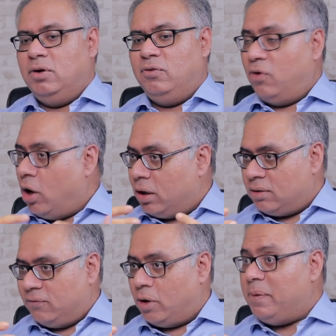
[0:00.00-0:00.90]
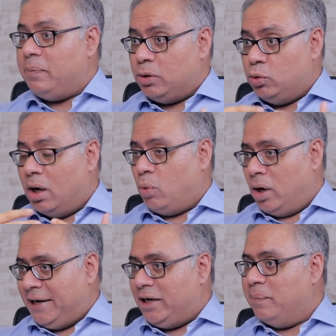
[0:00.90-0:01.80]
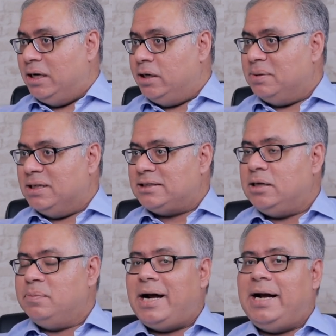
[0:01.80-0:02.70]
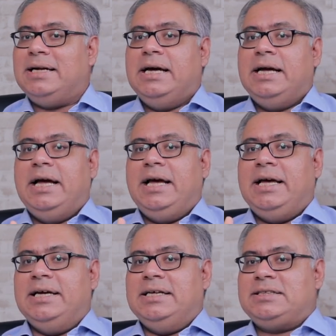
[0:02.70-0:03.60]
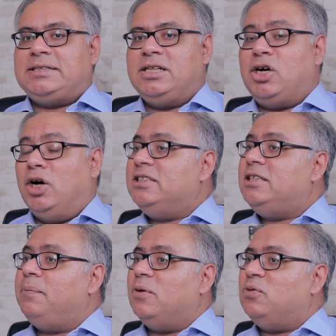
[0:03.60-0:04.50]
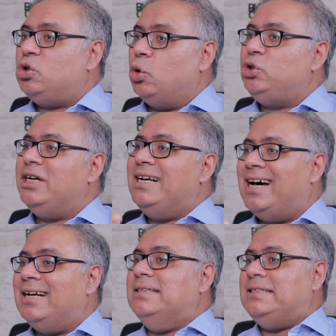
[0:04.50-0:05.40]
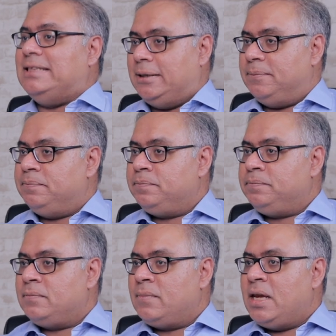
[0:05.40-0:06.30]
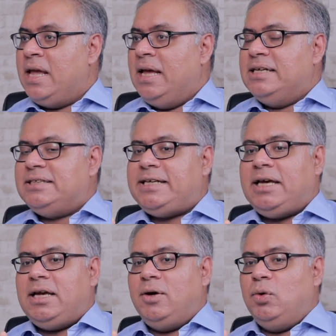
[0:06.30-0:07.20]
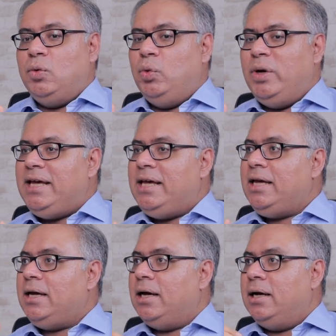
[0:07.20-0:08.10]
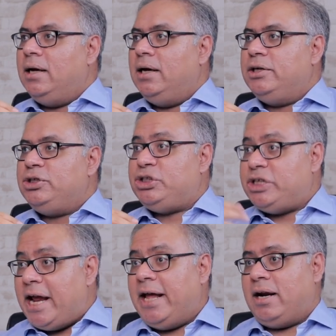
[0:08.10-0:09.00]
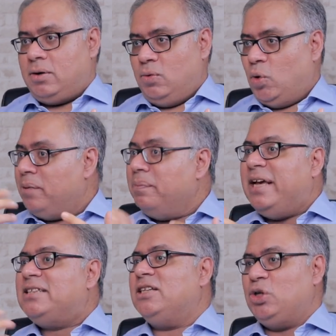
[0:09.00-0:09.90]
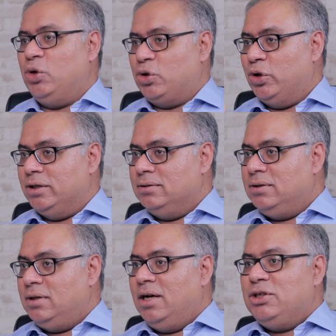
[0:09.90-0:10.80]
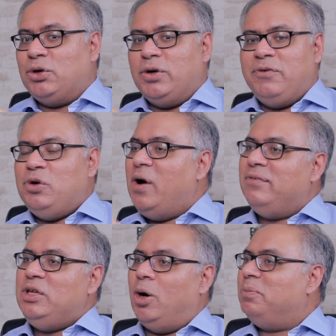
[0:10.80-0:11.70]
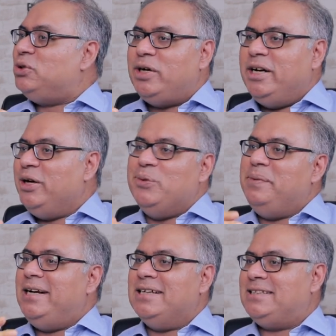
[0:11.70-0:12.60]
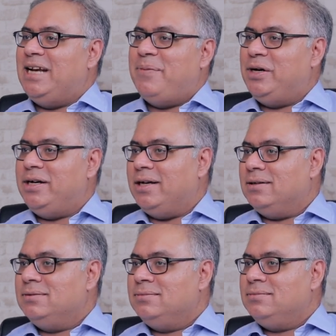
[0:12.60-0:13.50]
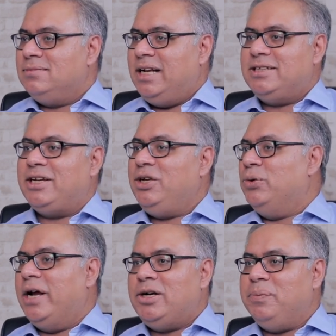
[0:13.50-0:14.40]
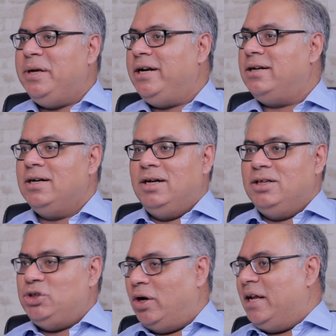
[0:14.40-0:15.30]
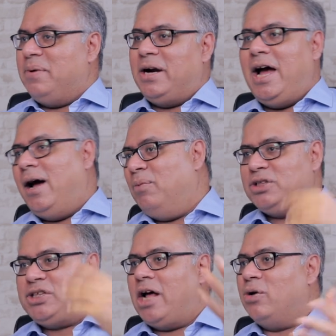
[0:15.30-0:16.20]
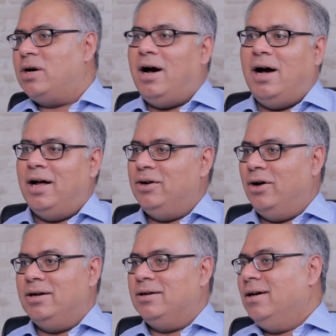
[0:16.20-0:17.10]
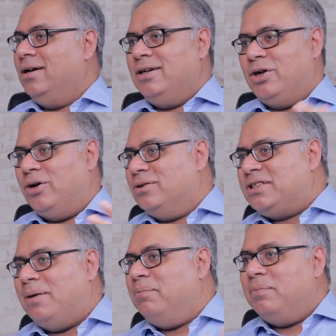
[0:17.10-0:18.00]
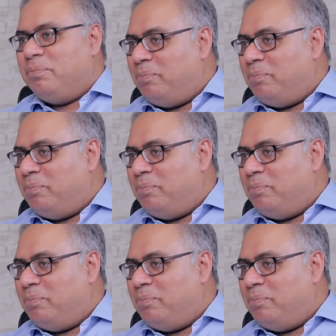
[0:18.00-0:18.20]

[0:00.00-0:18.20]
for people who are wanting to build a personal brand is the concept of social currency. See, we share what makes us look good. So if you have the opportunity to meet a celebrity, let's say you get to meet John Abraham or Shah Rukh Khan or, you know, some